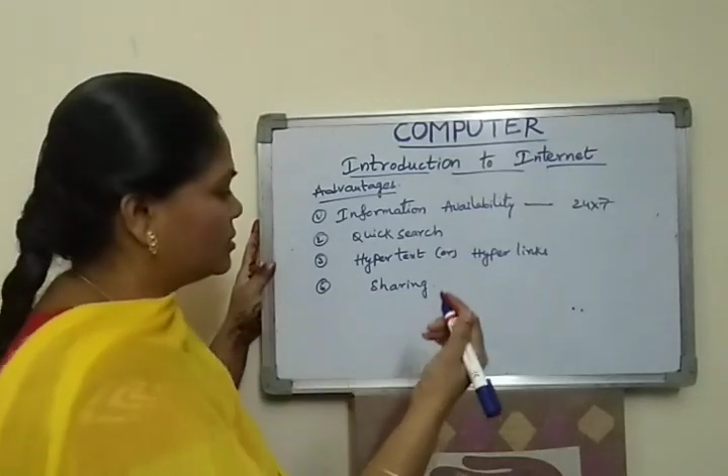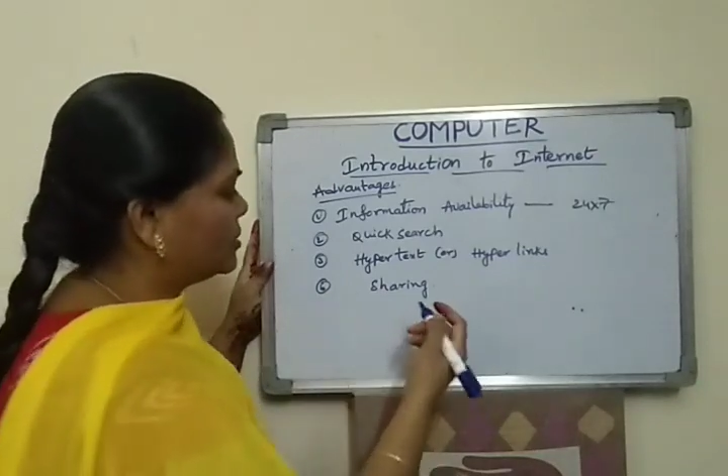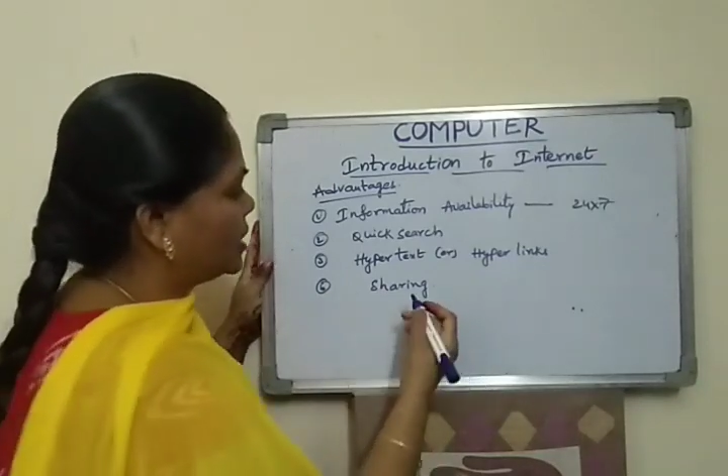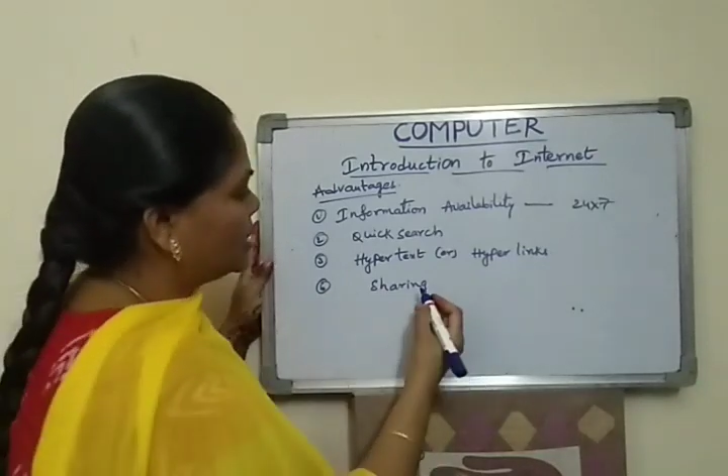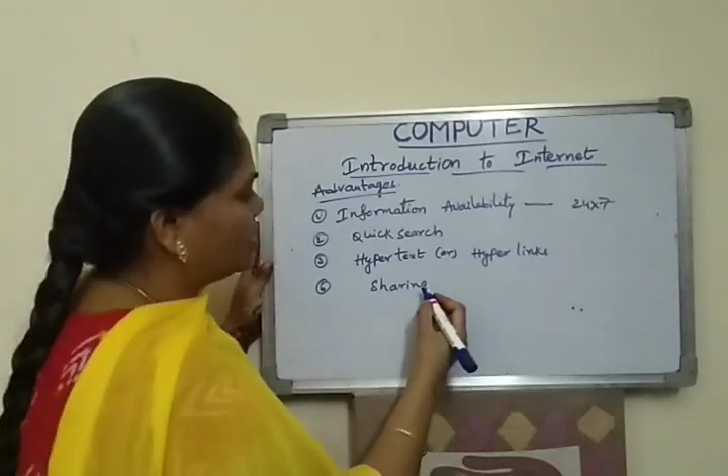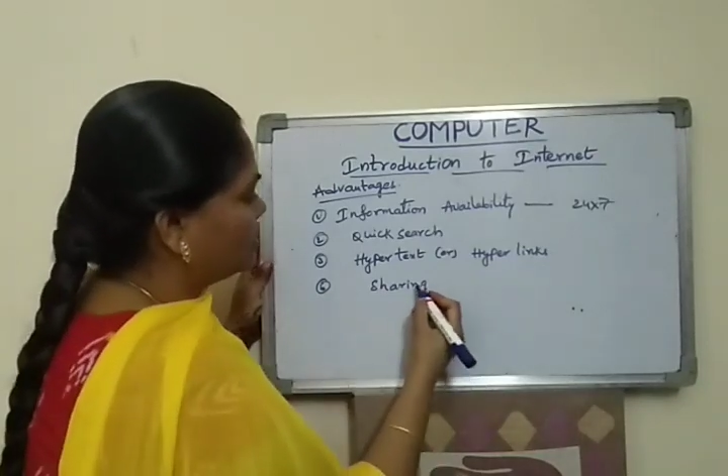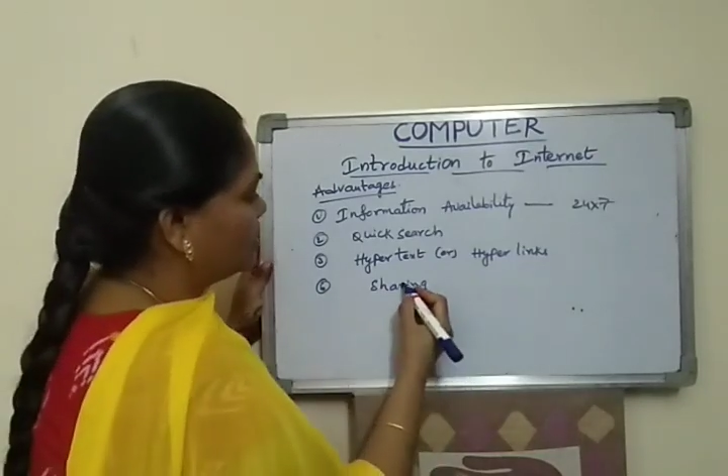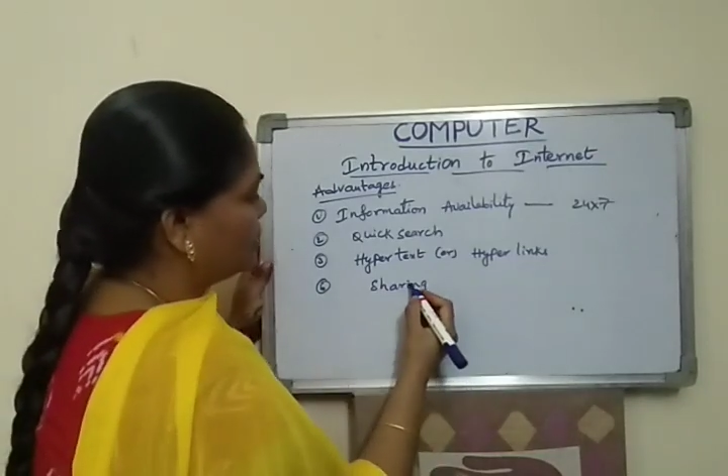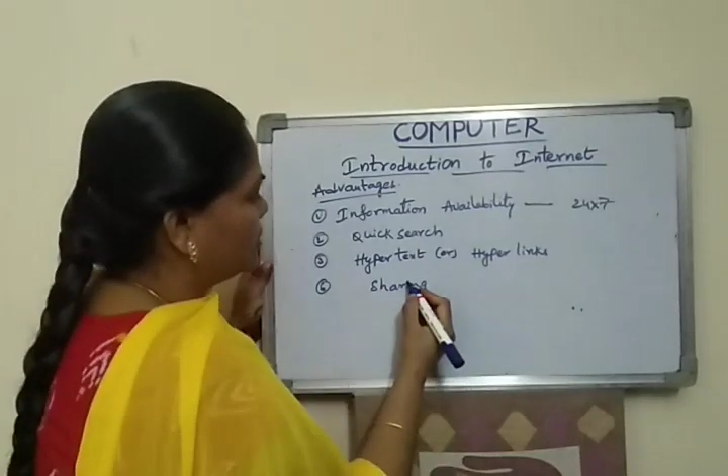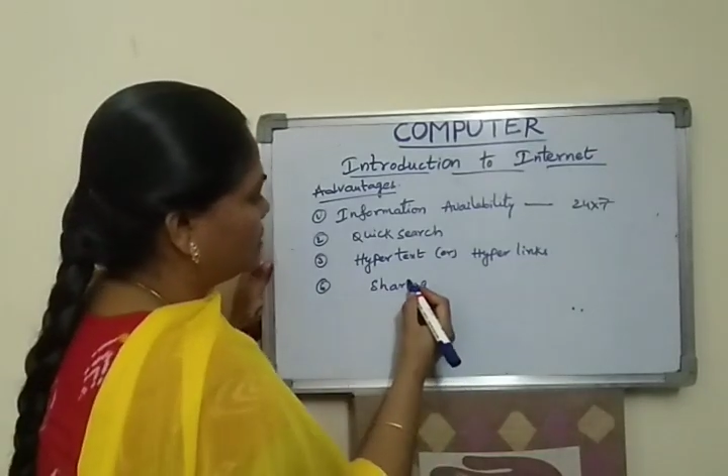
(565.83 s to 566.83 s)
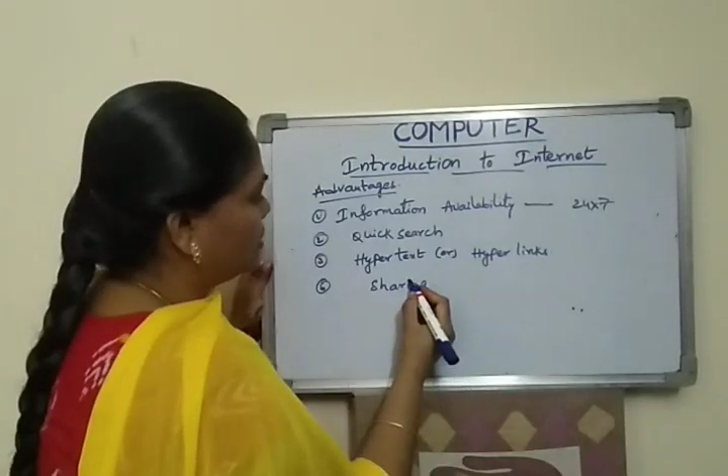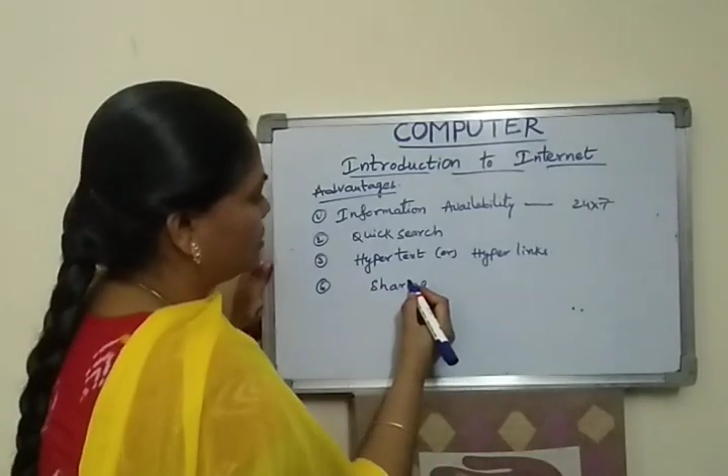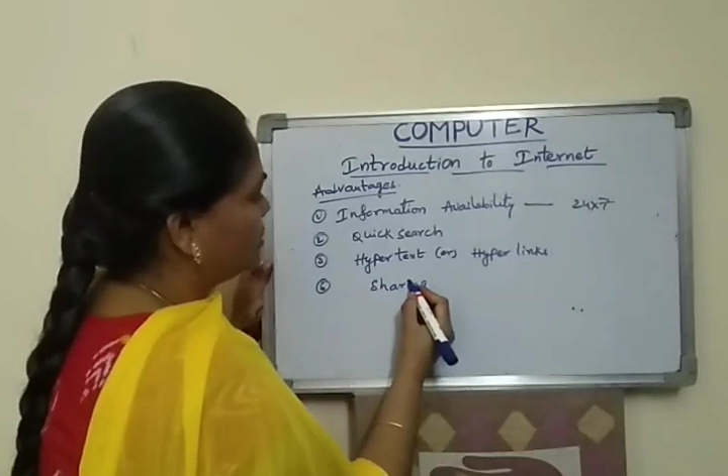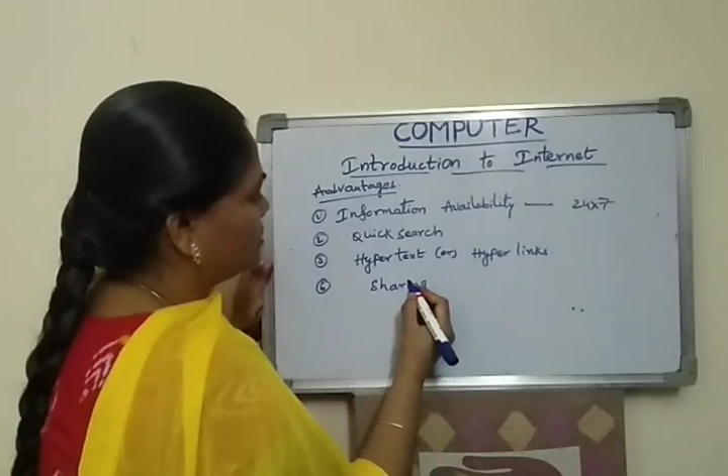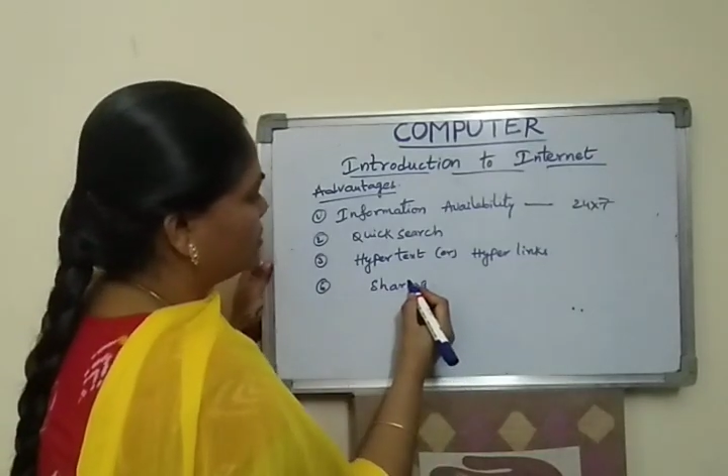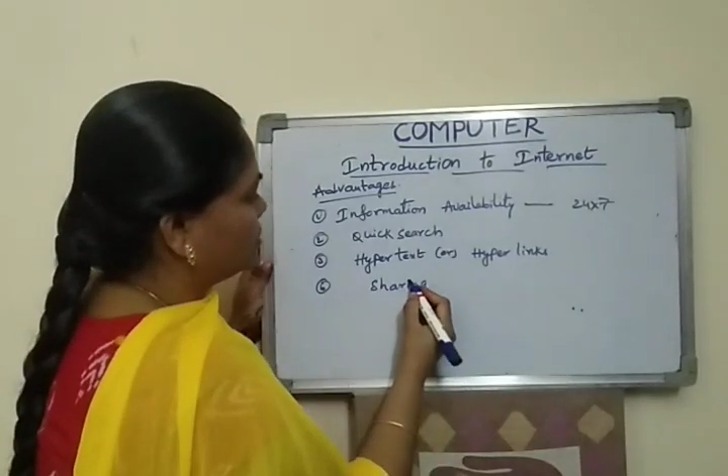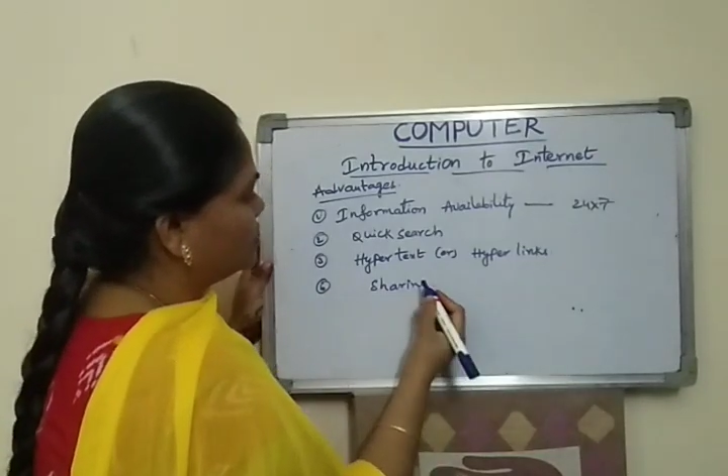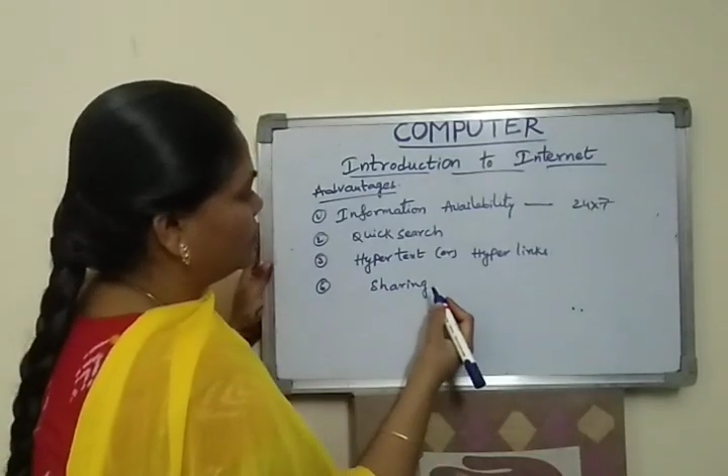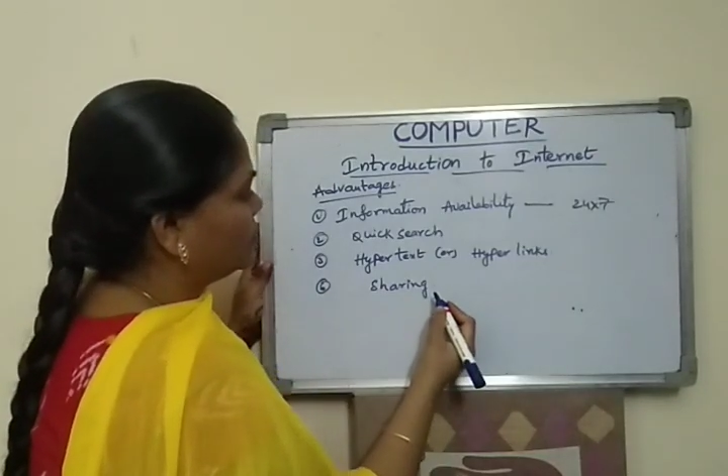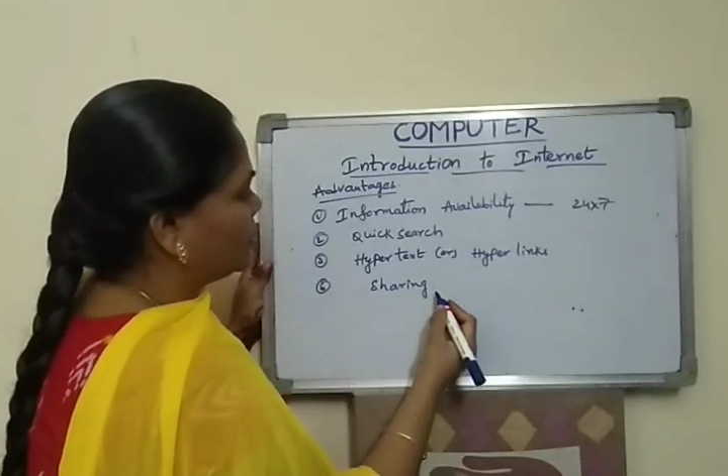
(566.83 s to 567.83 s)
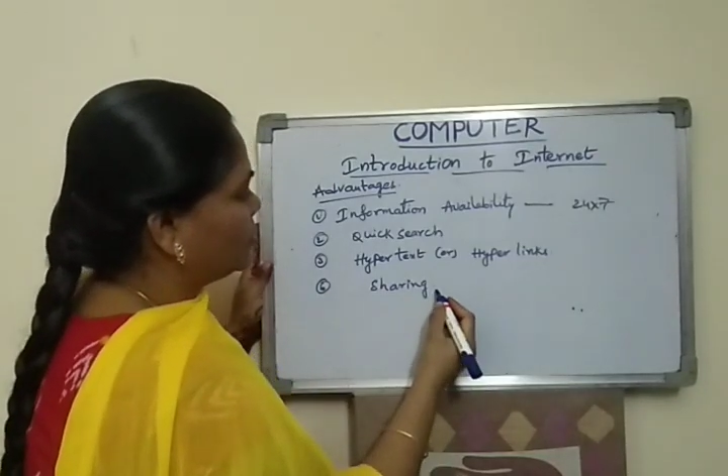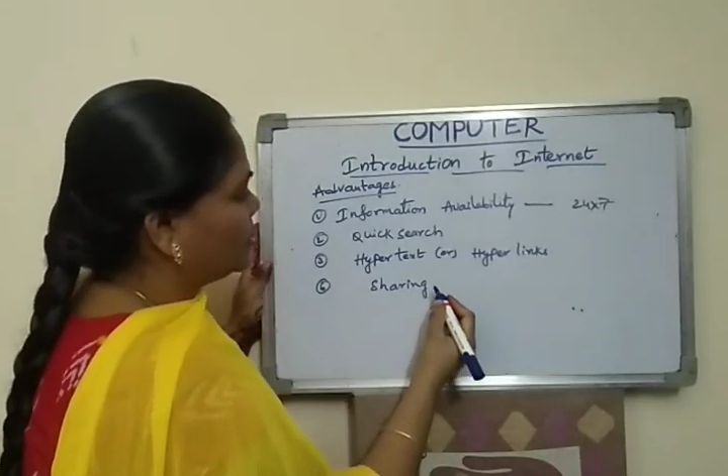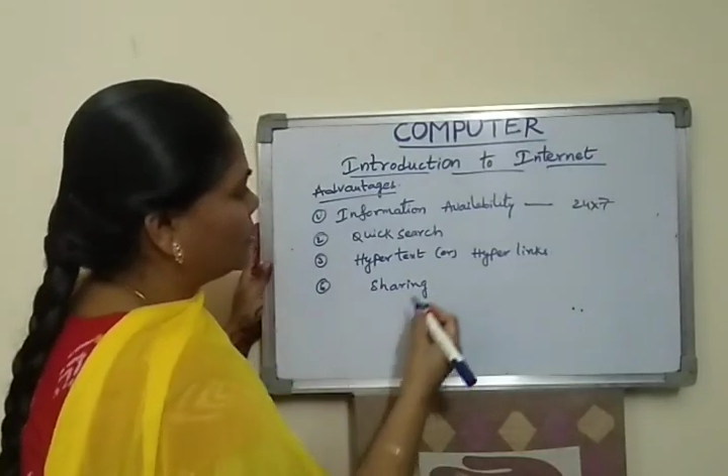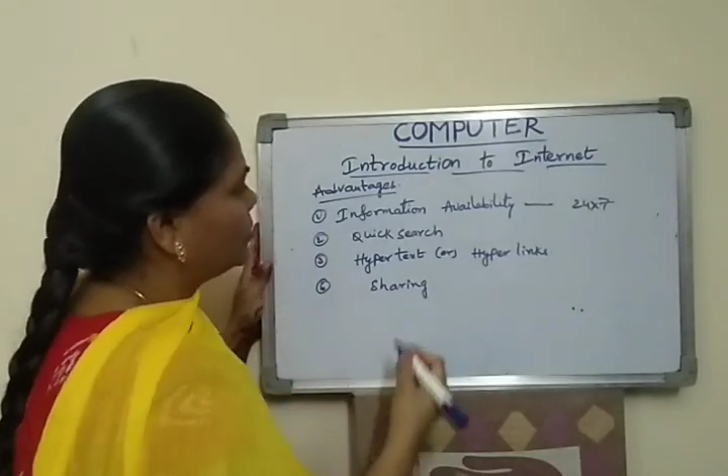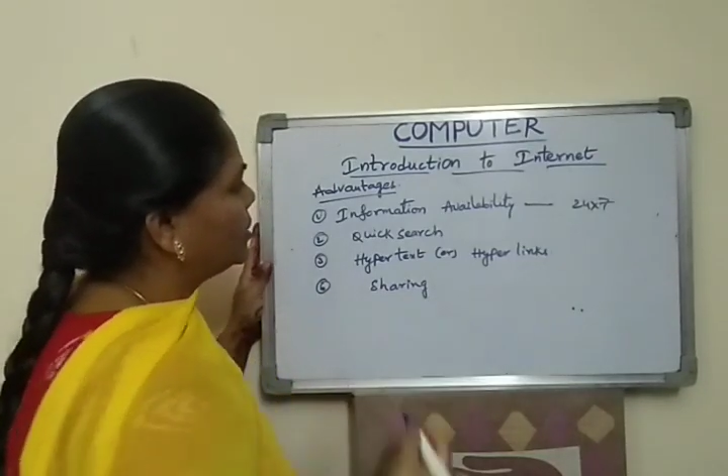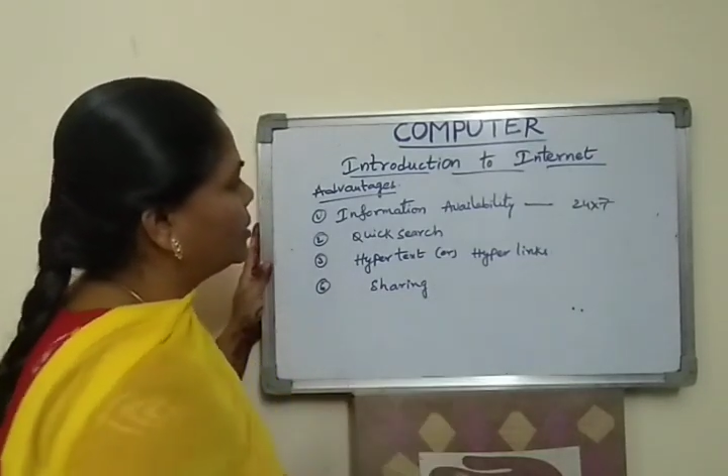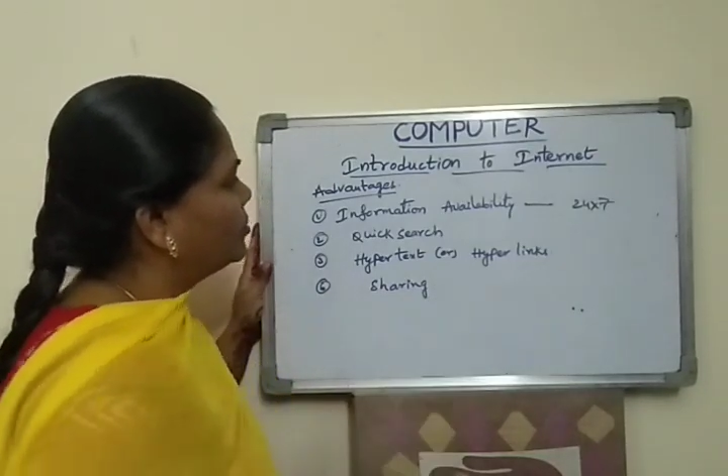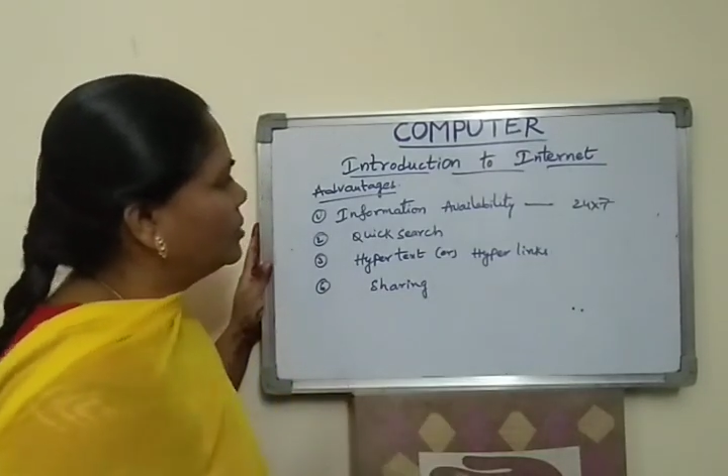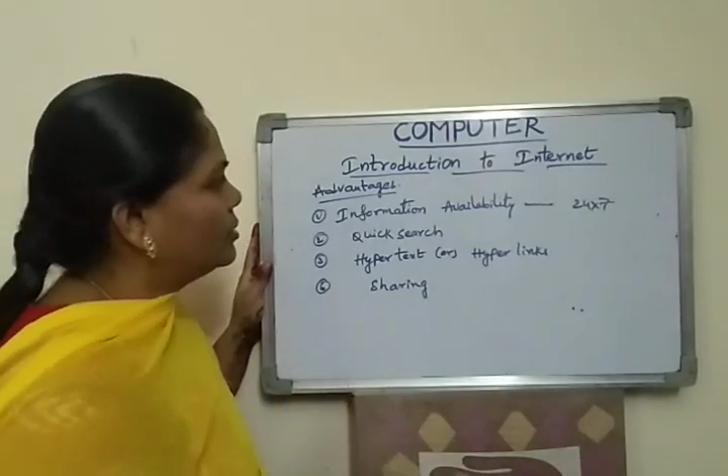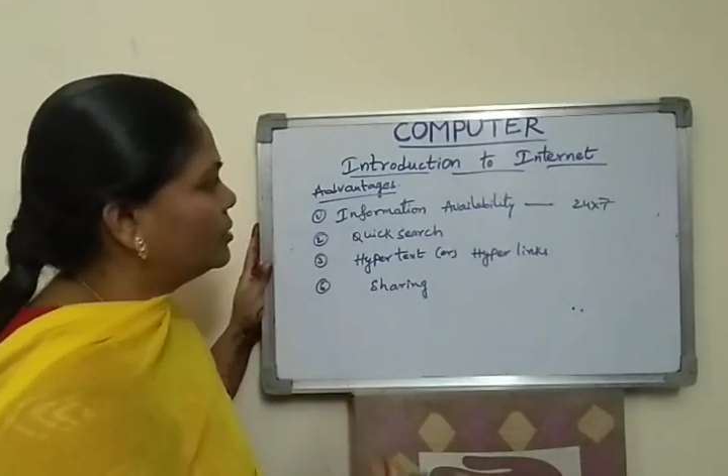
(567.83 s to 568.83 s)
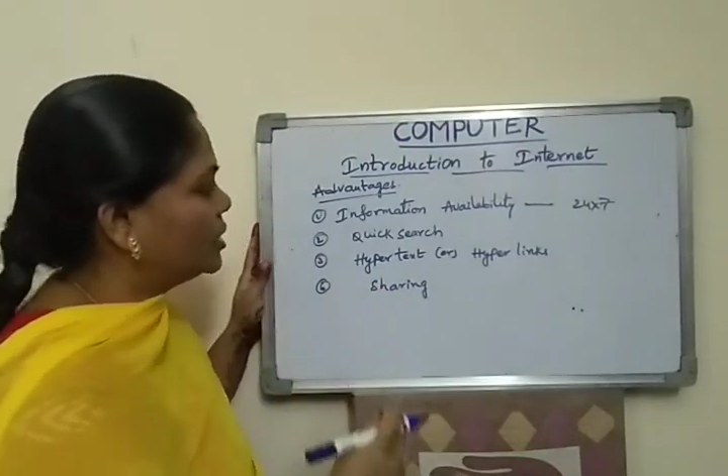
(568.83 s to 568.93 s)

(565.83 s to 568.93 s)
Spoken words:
Then this www,